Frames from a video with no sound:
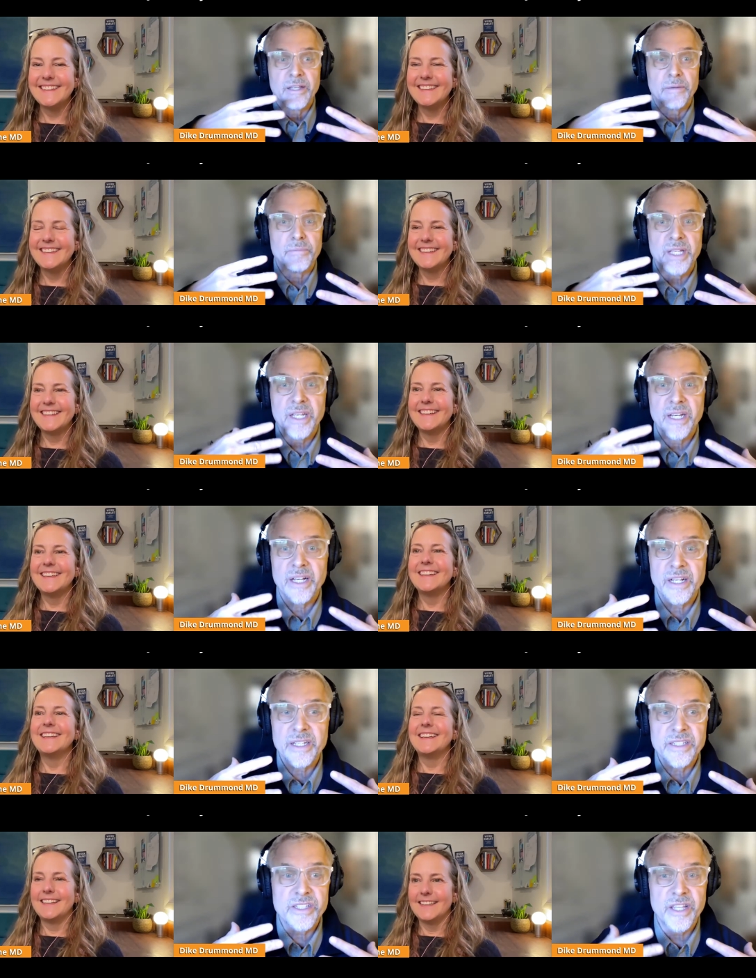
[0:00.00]
Speaker 1: them
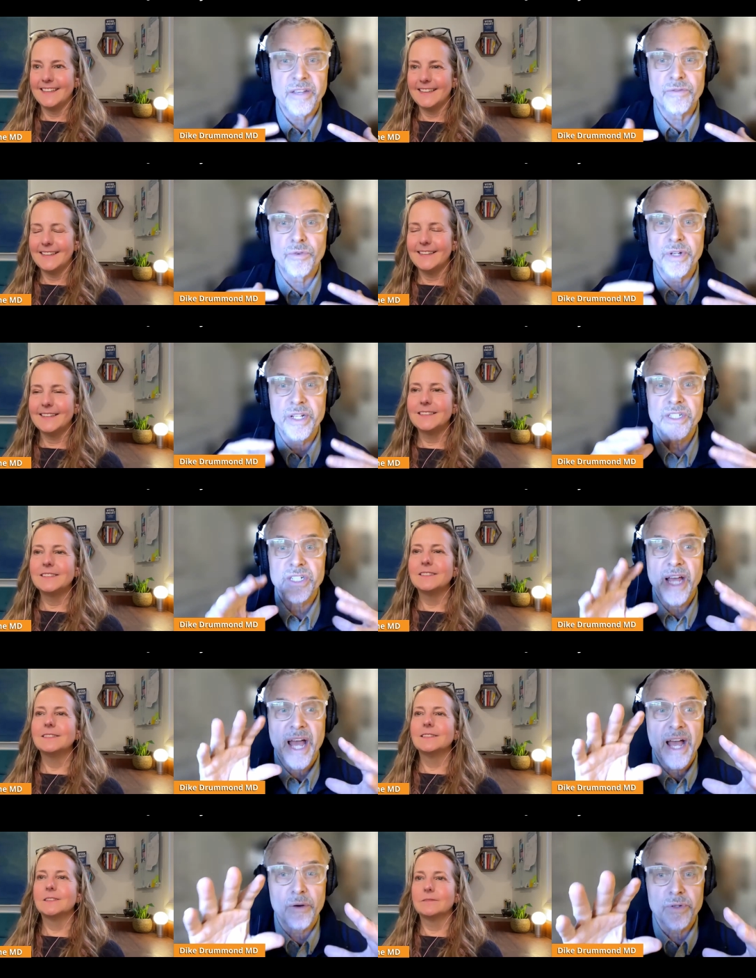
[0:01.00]
because they've reached
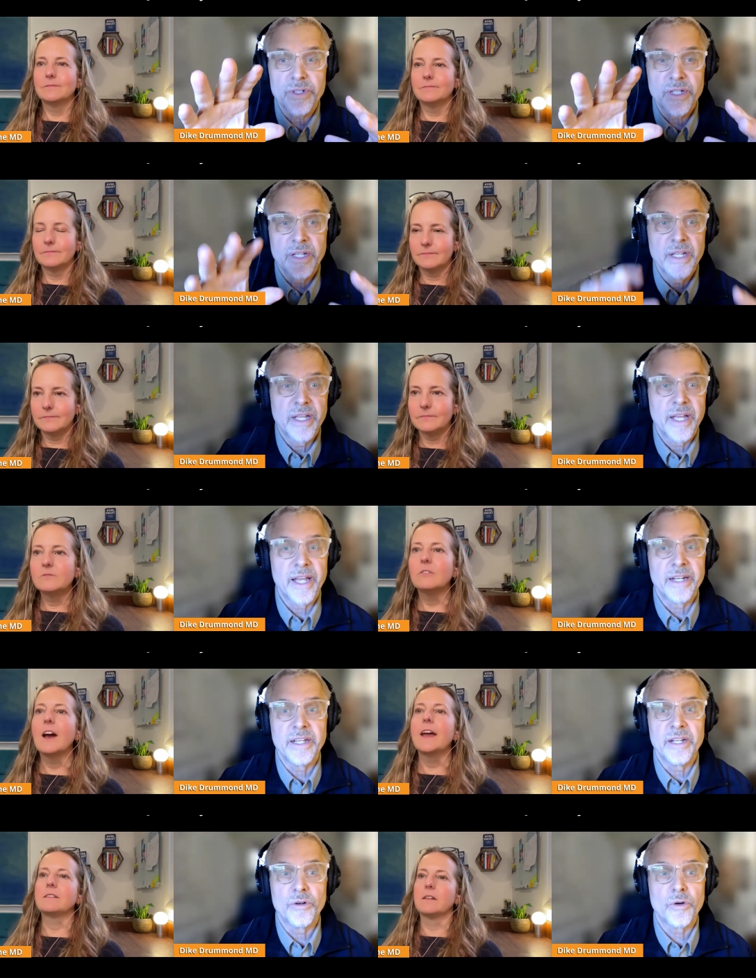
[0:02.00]
out. And right.
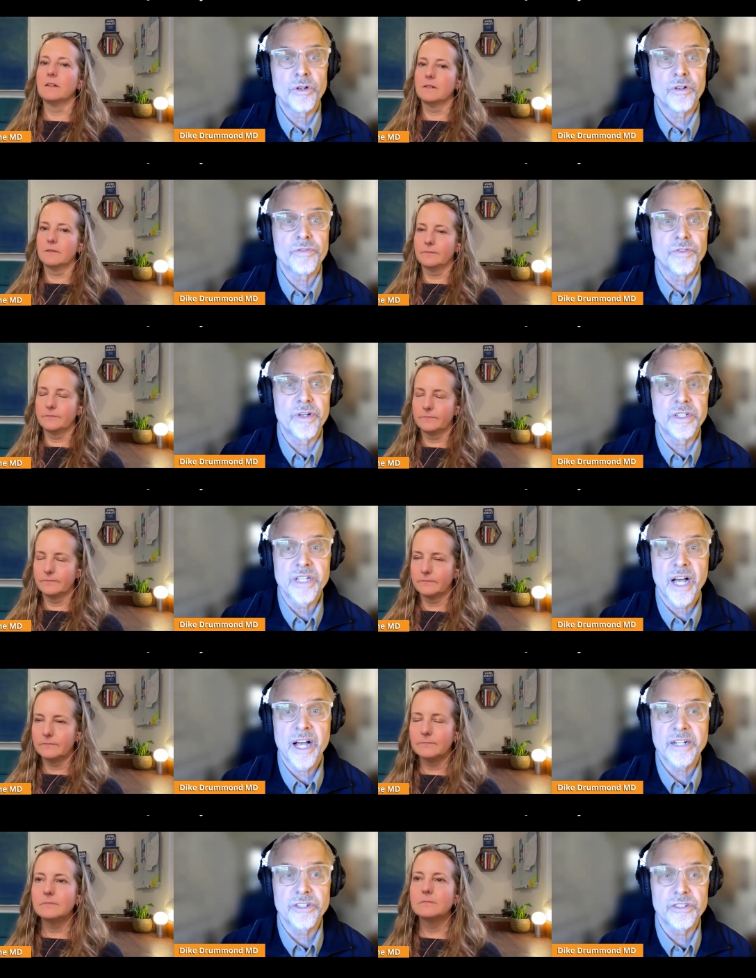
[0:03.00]
in order for a
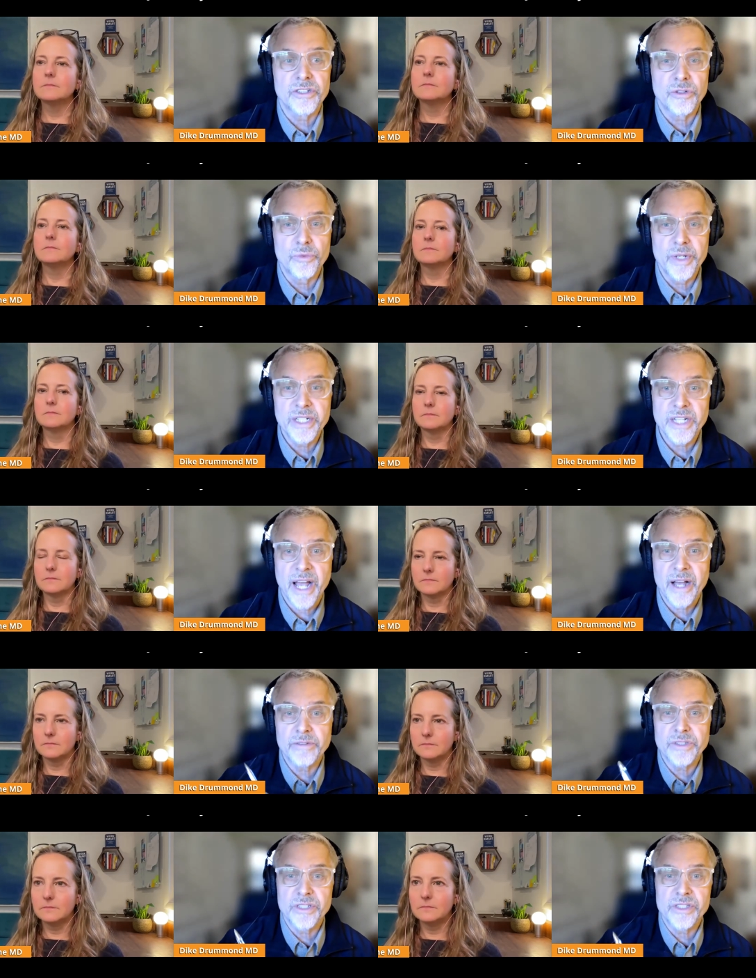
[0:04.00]
doctor to reach out
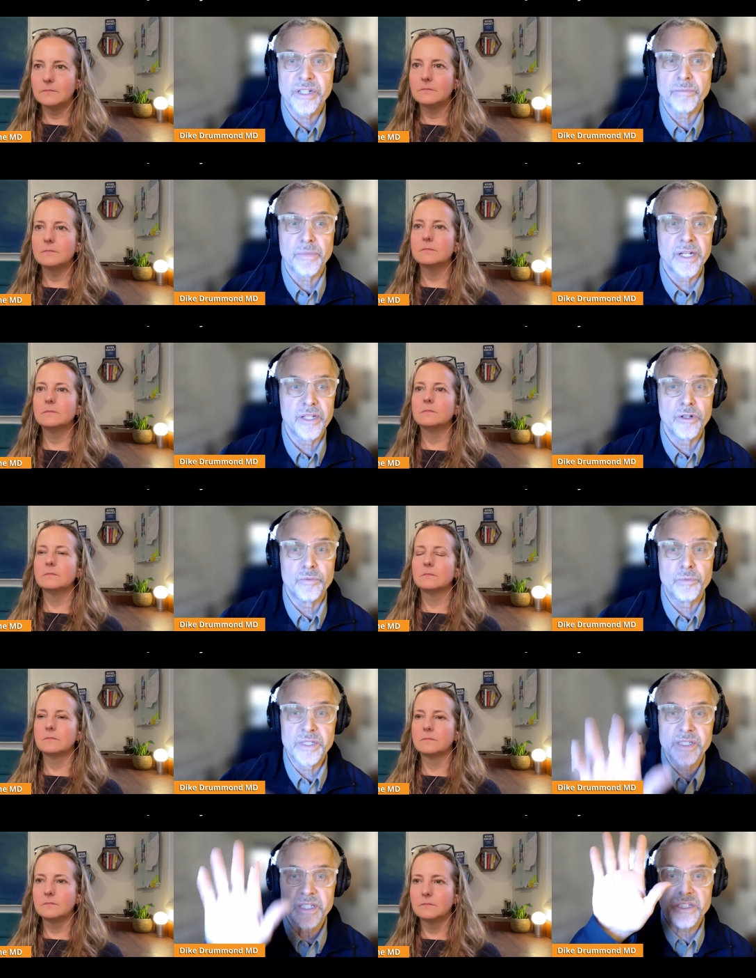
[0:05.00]
to somebody who
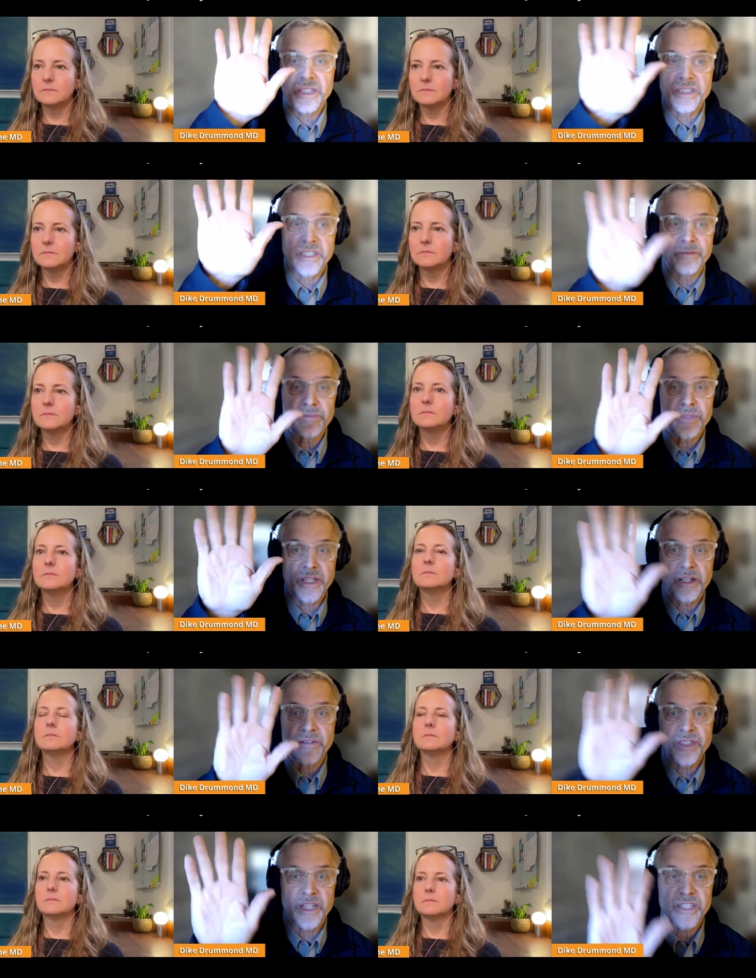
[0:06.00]
positions
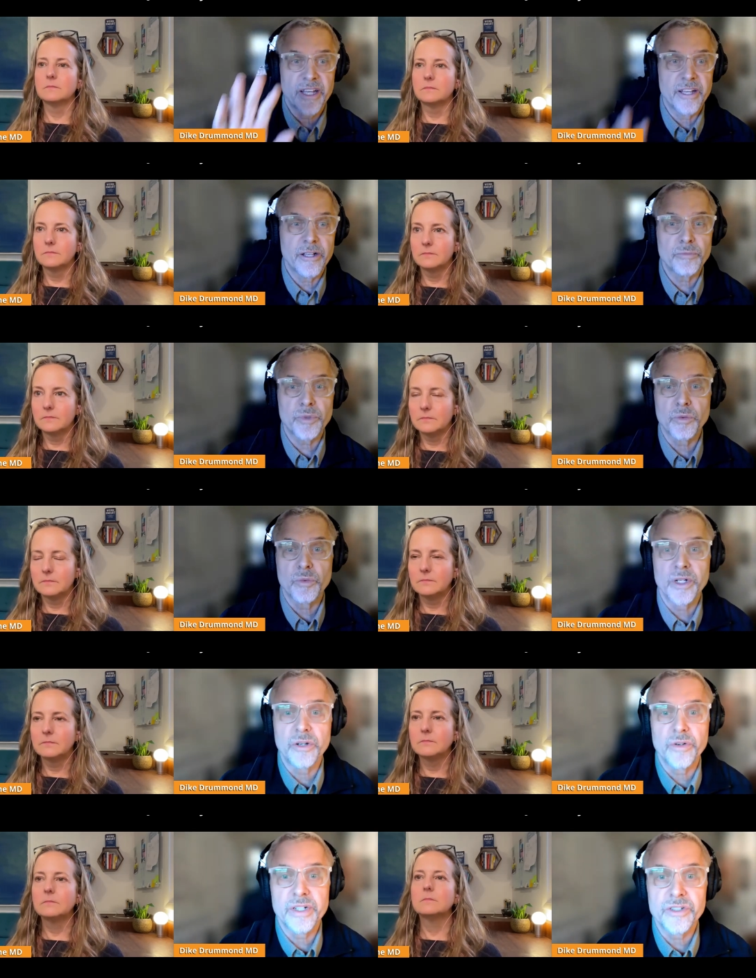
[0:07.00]
themselves as a helper when
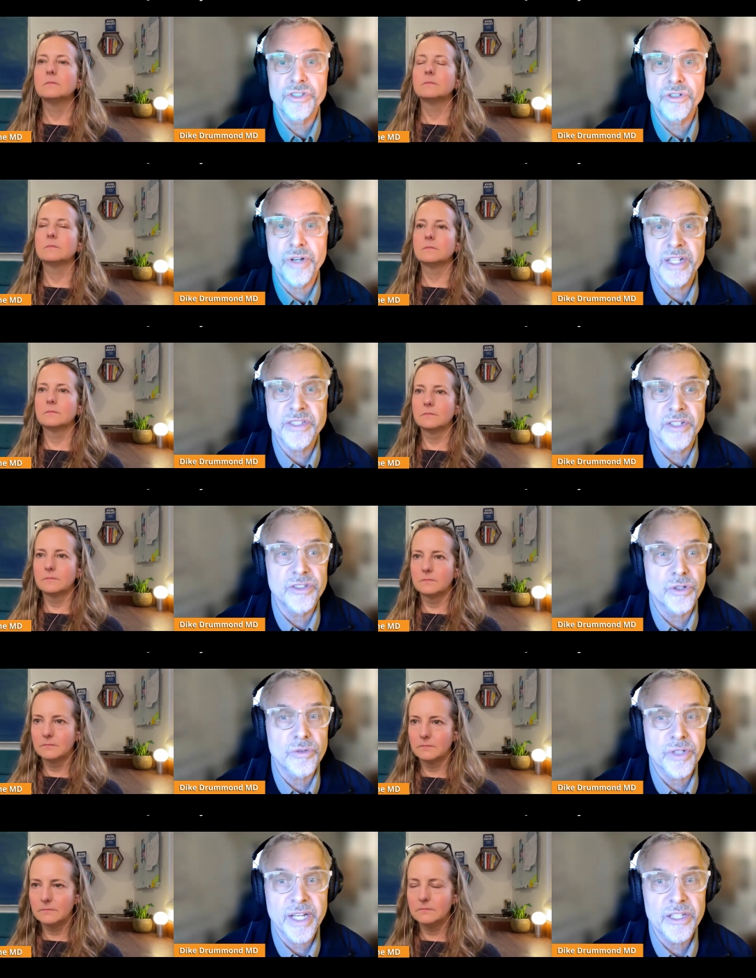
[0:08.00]
you're in distress and don't
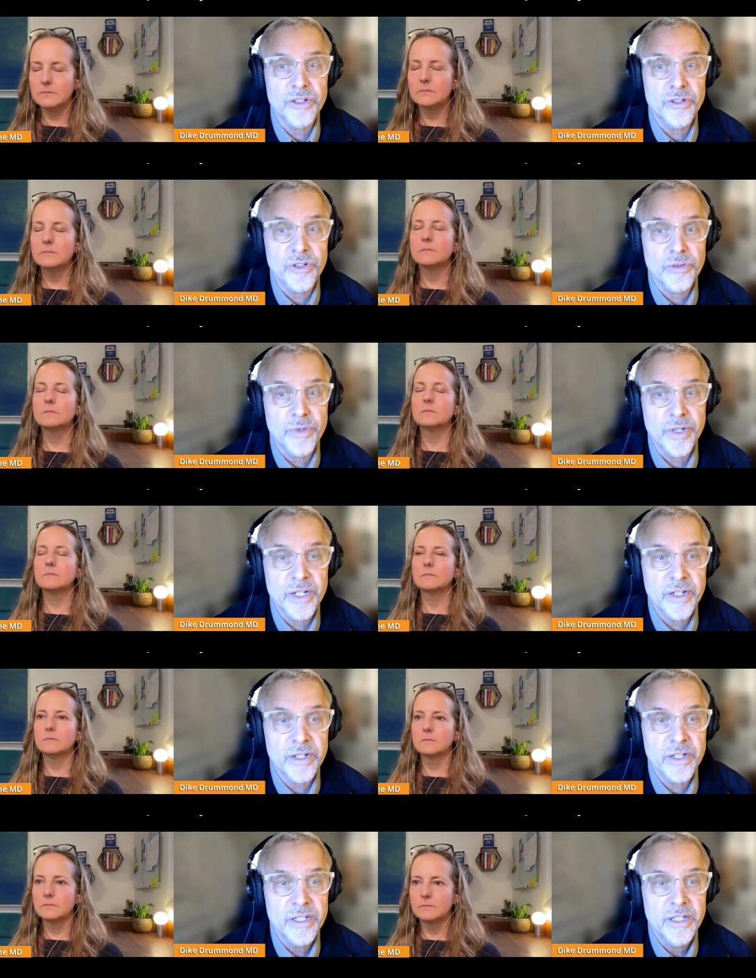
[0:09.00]
like your career,
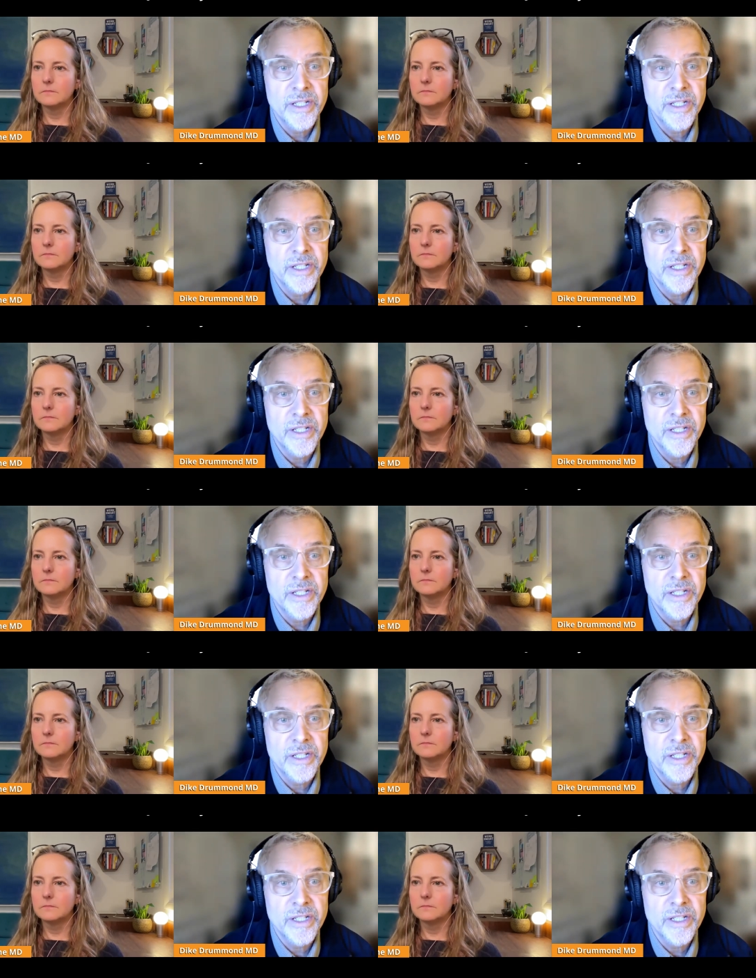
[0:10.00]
